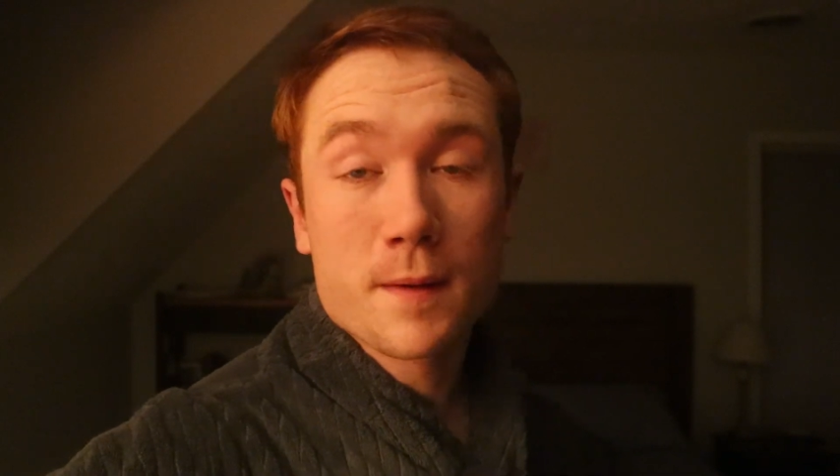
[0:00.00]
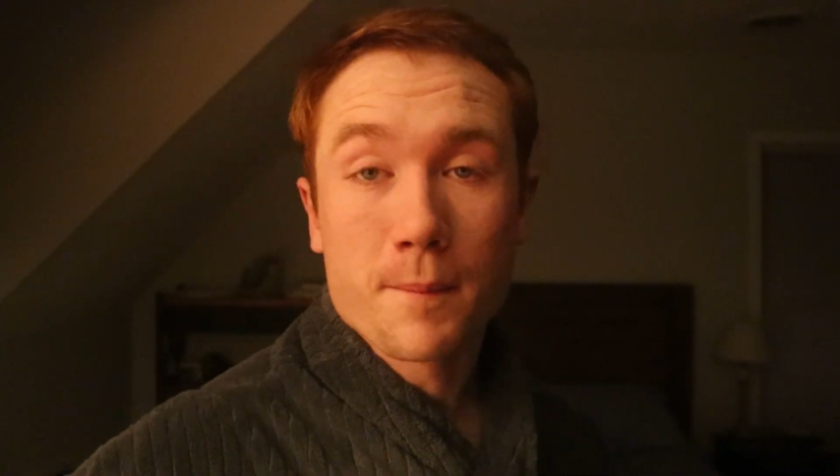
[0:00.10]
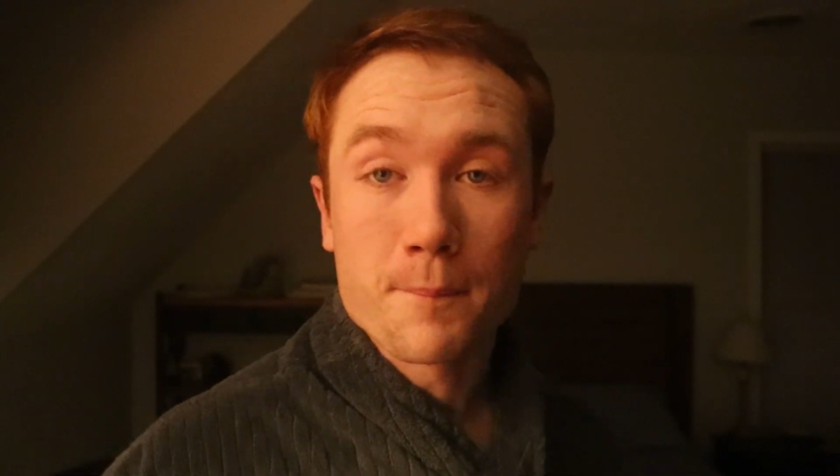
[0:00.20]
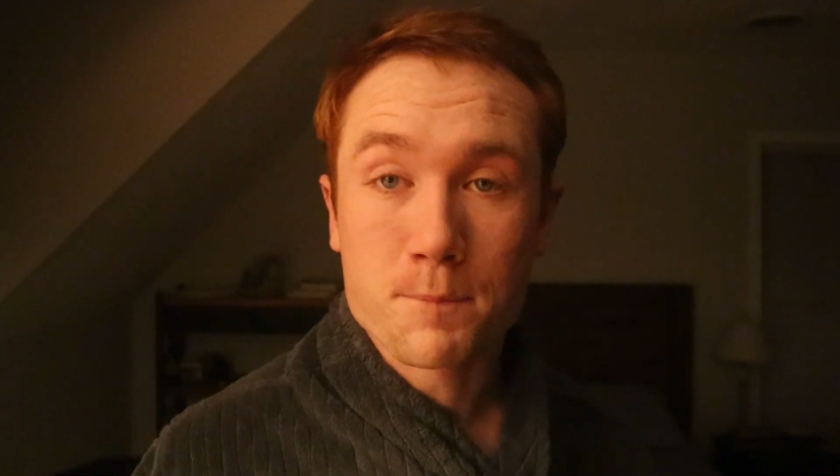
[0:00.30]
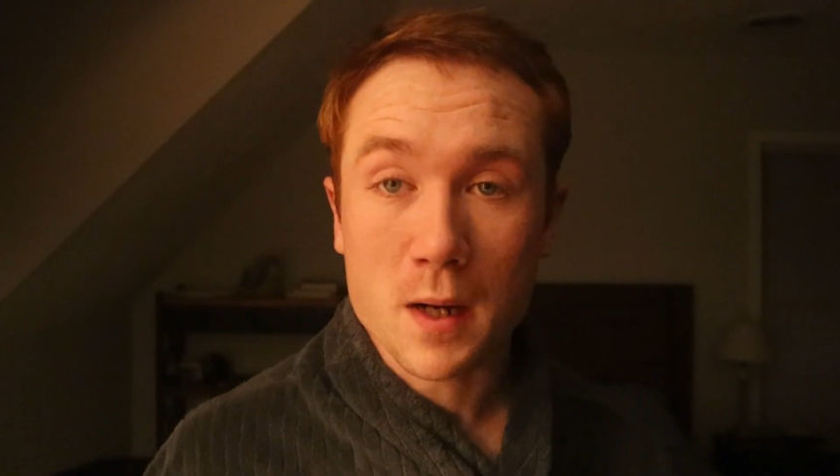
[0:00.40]

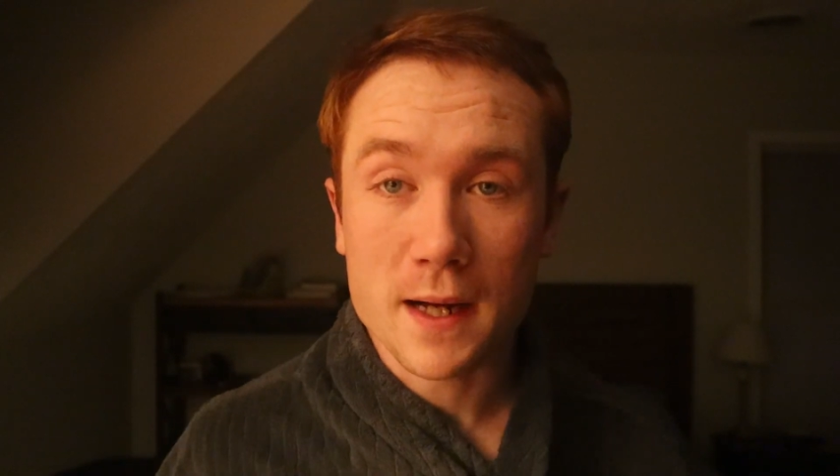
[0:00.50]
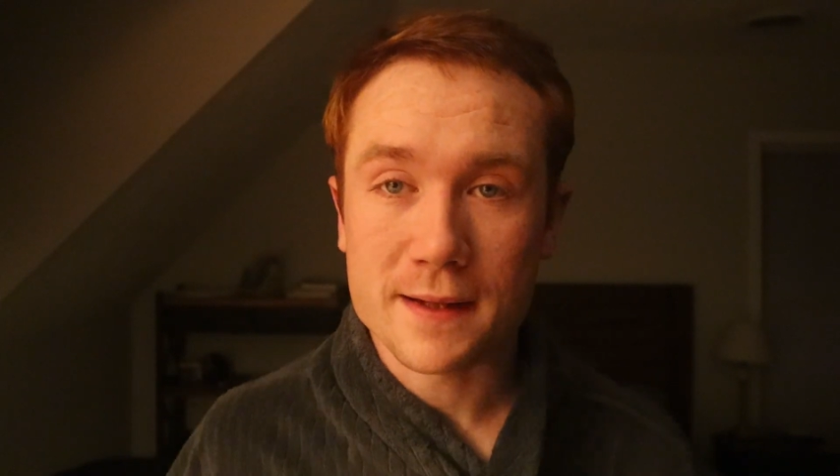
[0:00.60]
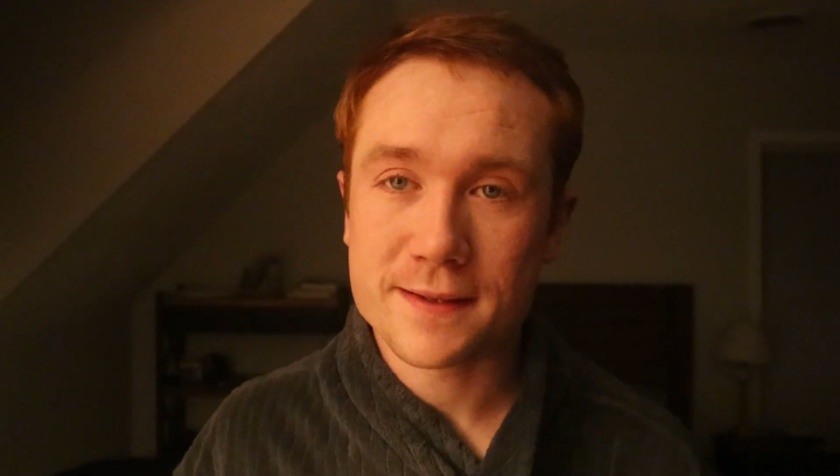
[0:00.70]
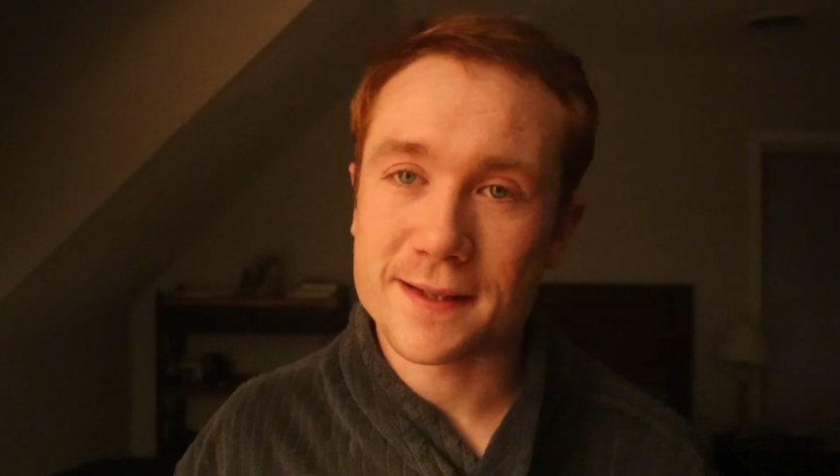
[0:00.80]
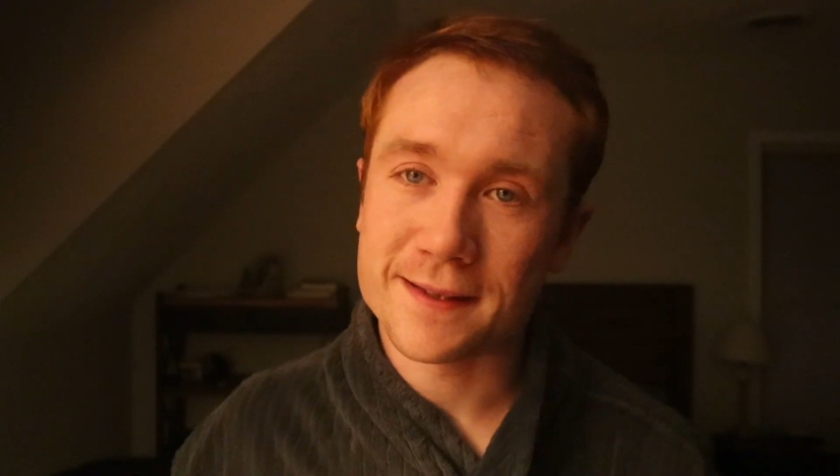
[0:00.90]

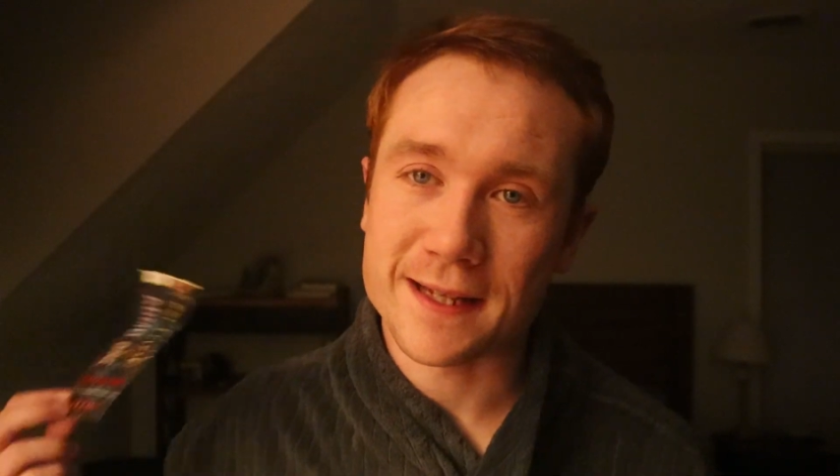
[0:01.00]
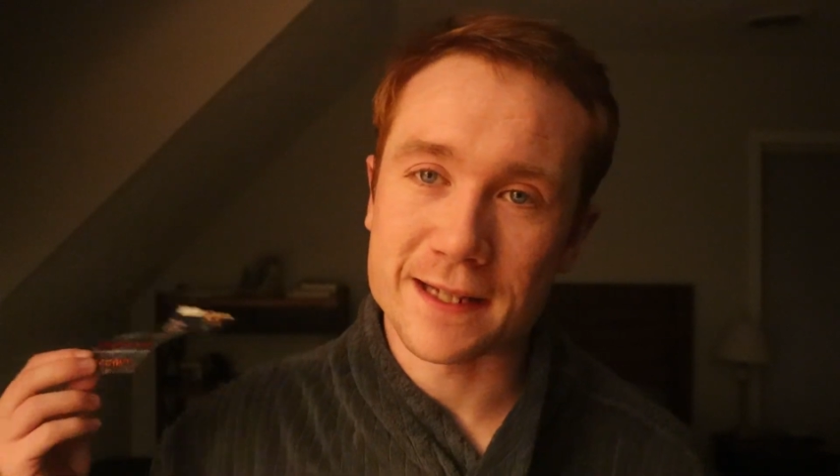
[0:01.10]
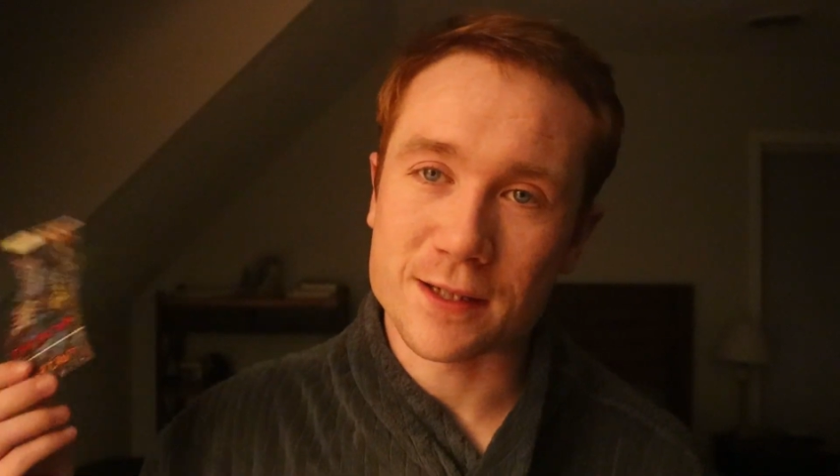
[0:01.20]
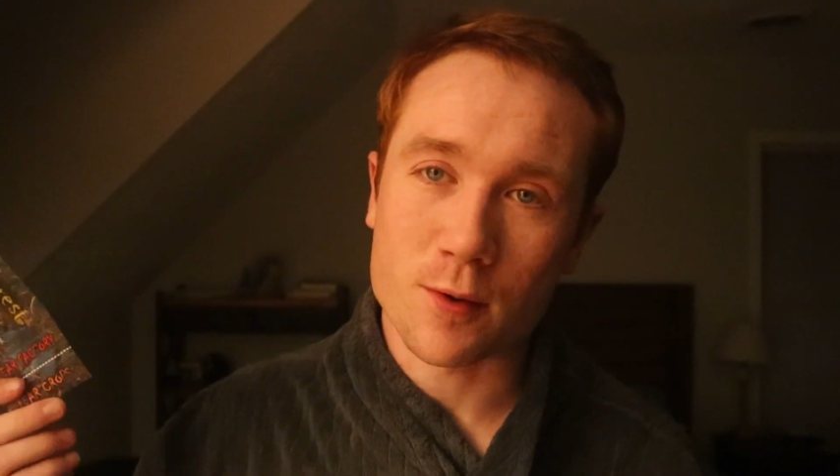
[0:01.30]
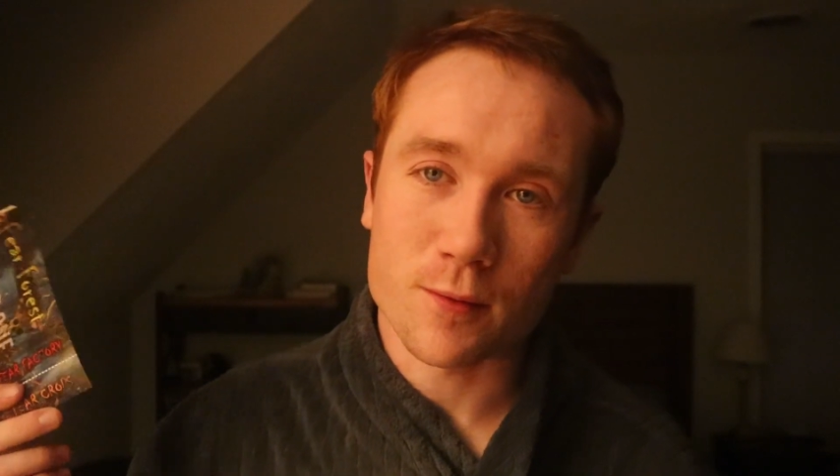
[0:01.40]
But they
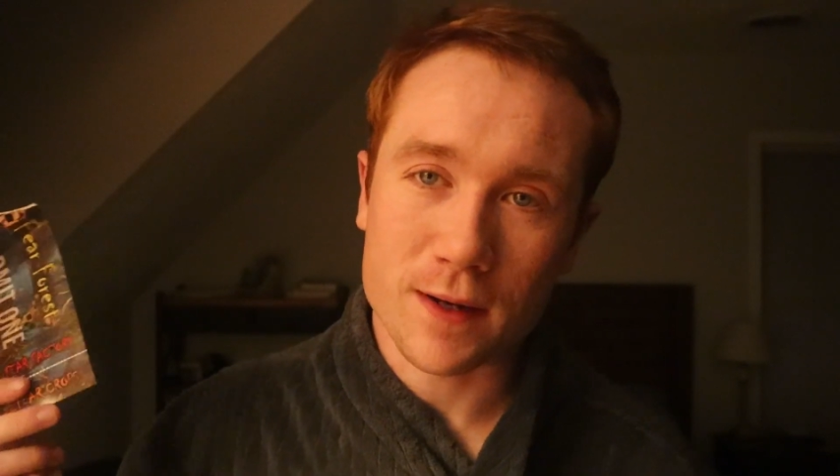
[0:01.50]
don't